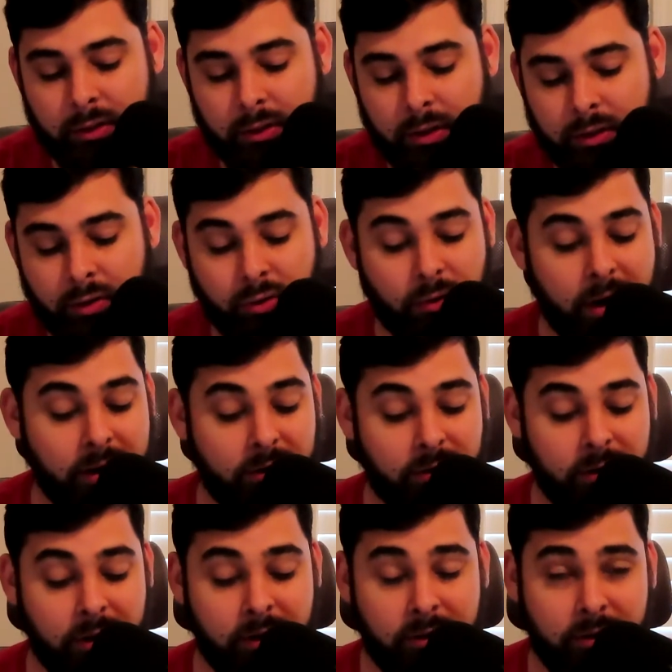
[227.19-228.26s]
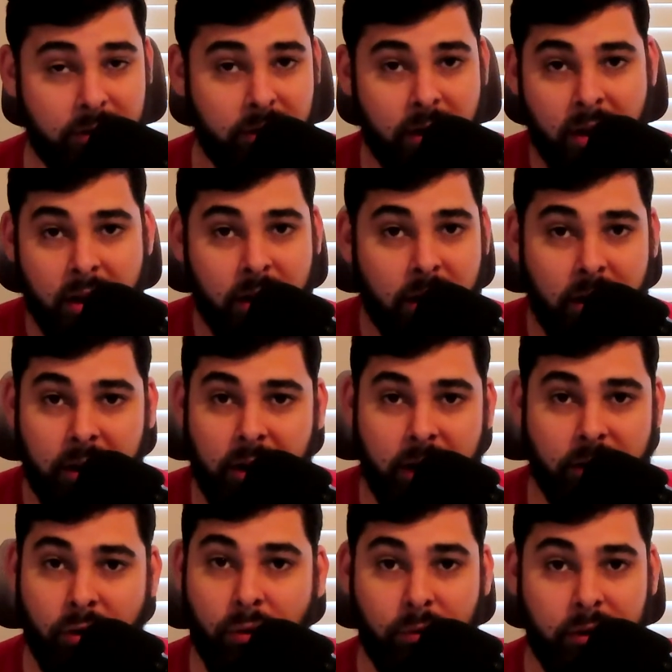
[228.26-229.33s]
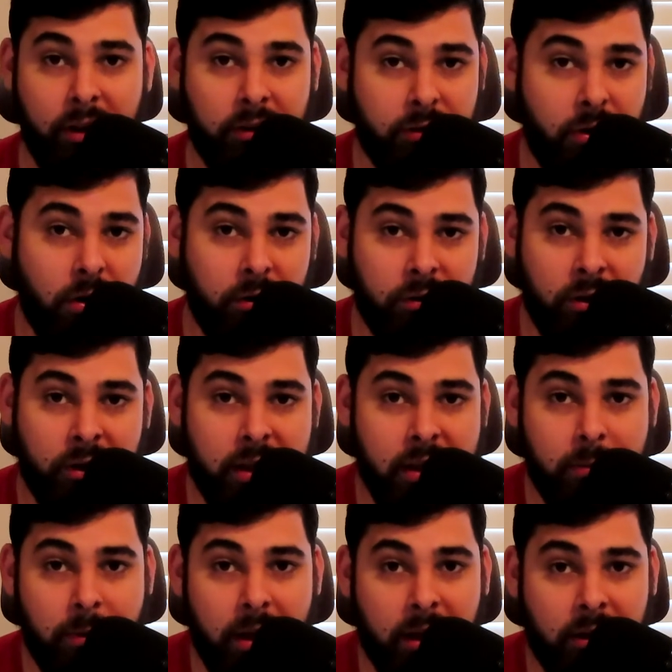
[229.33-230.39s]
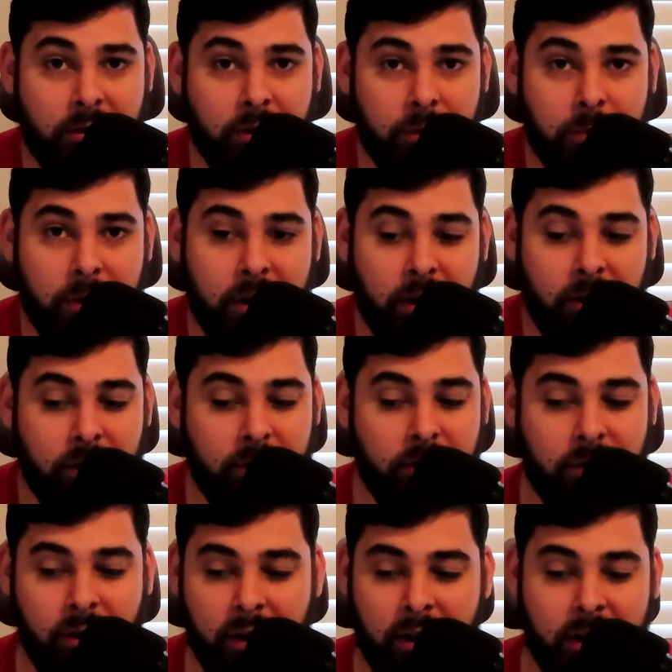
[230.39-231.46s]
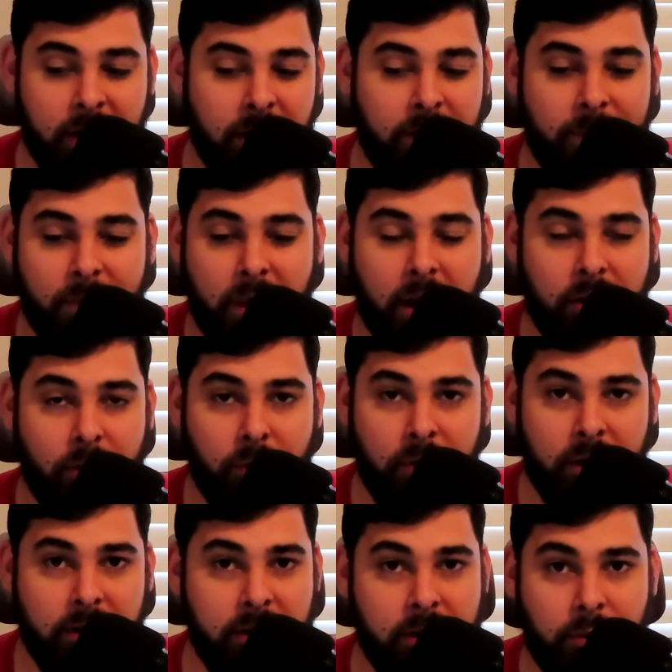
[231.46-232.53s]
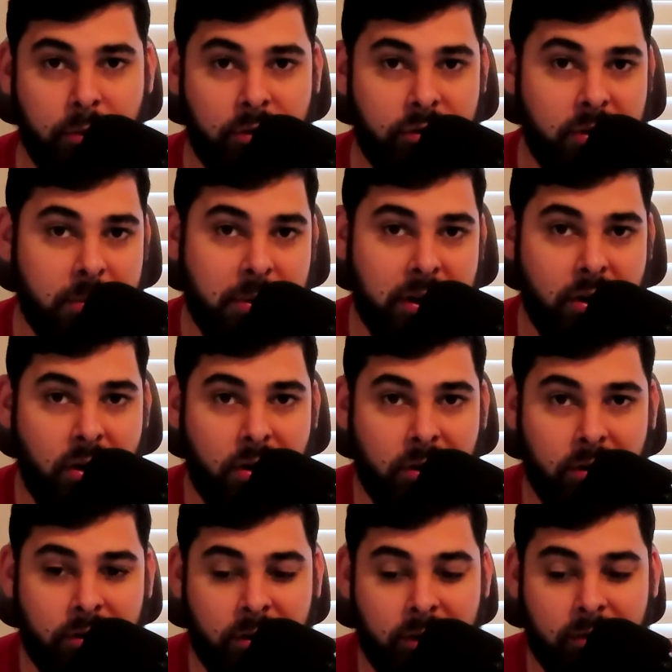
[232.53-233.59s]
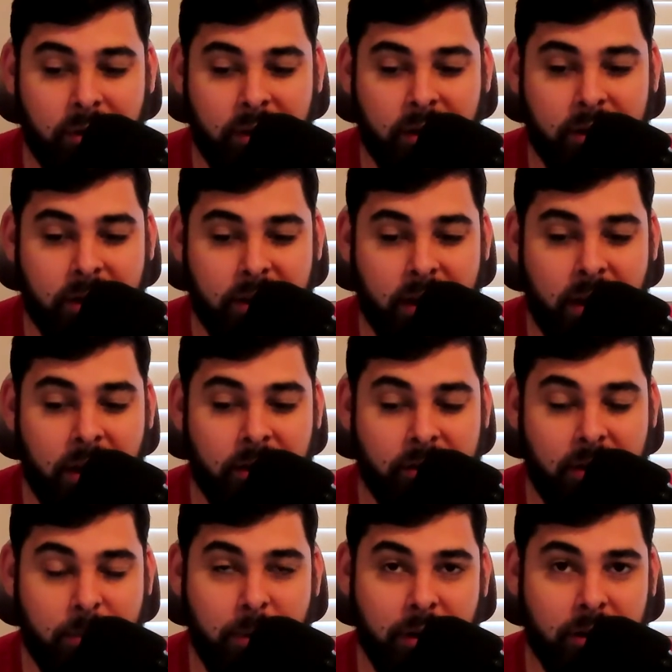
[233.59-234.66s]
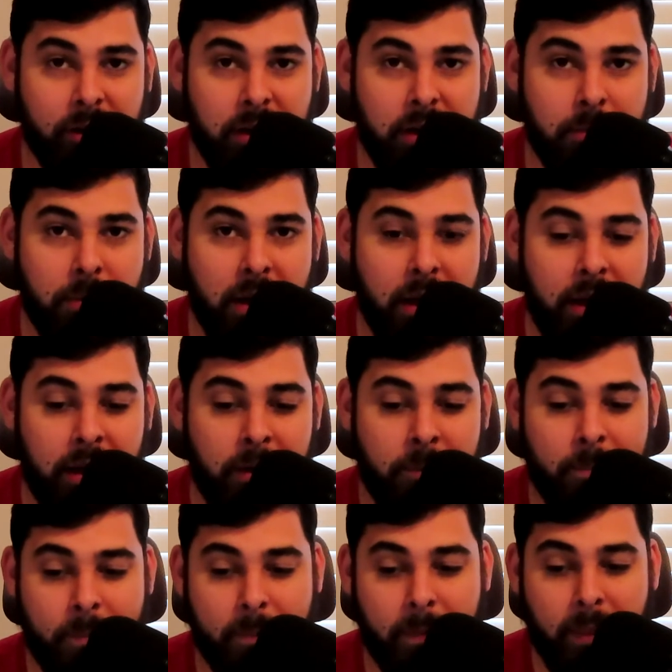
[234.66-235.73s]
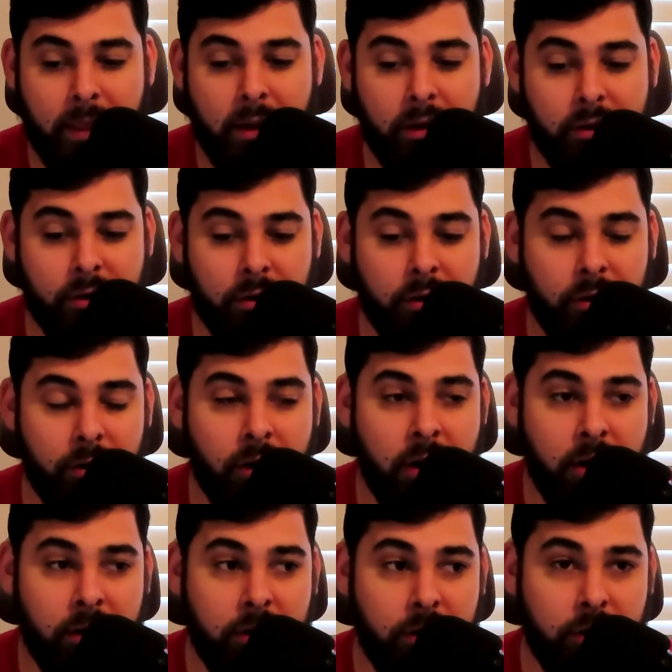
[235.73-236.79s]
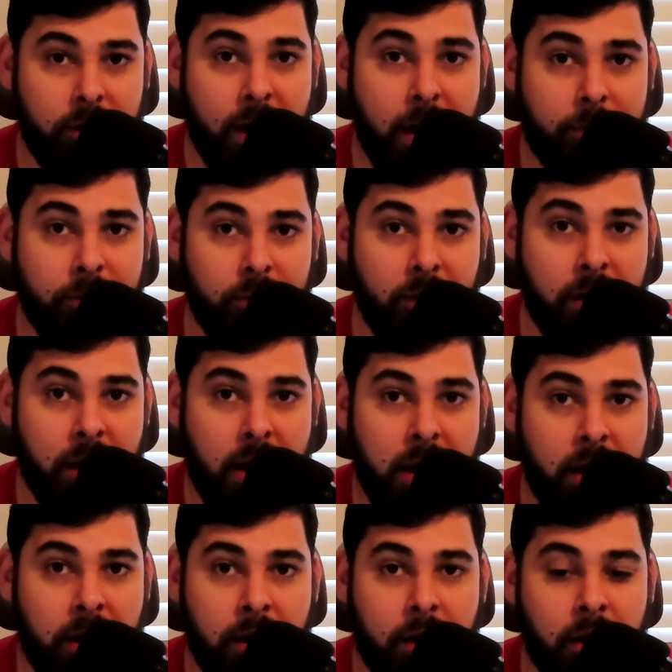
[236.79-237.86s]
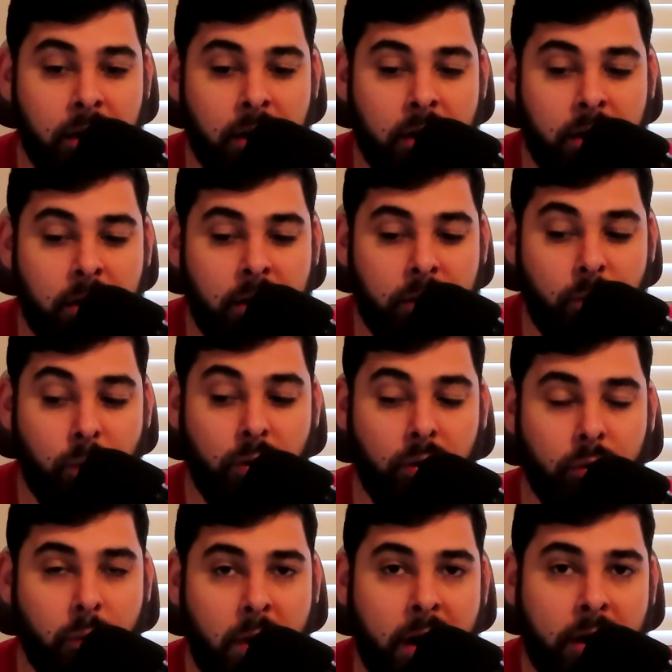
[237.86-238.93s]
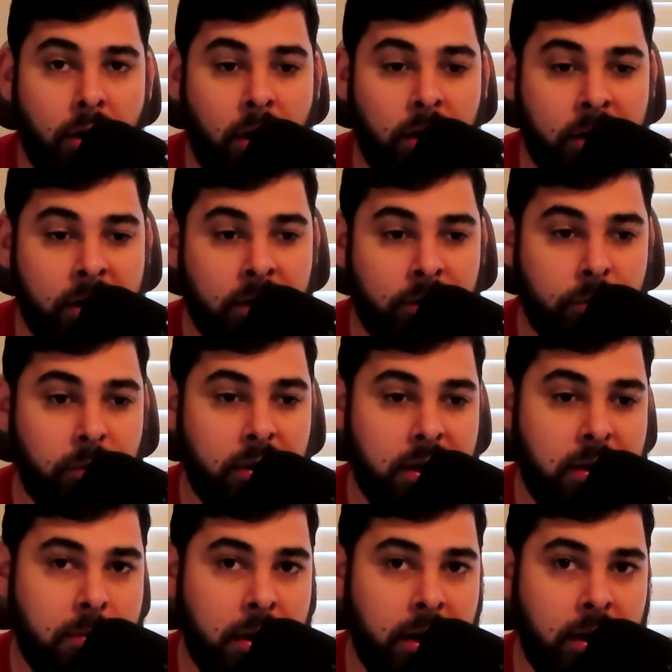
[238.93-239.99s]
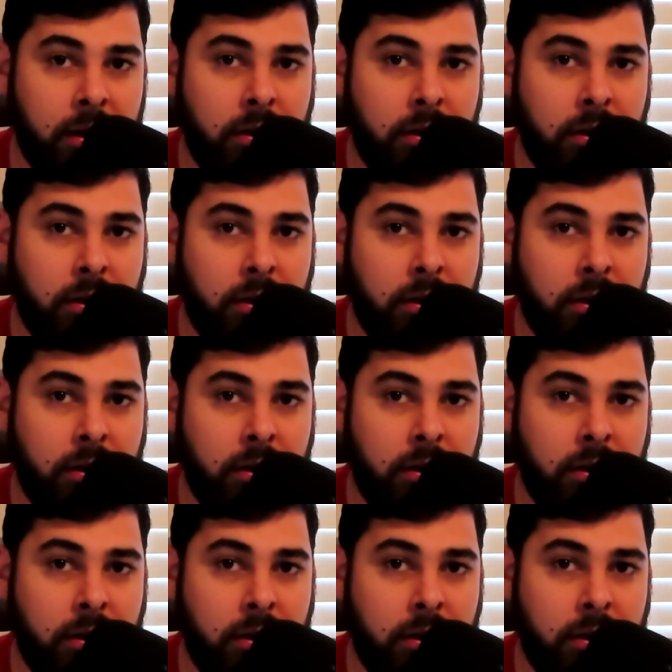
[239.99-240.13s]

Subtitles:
Craigslist, and I don't list cars on eBay just because I don't want to deal with shipping cars and everything like that. And typically eBay, you're capturing a worldwide audience with eBay,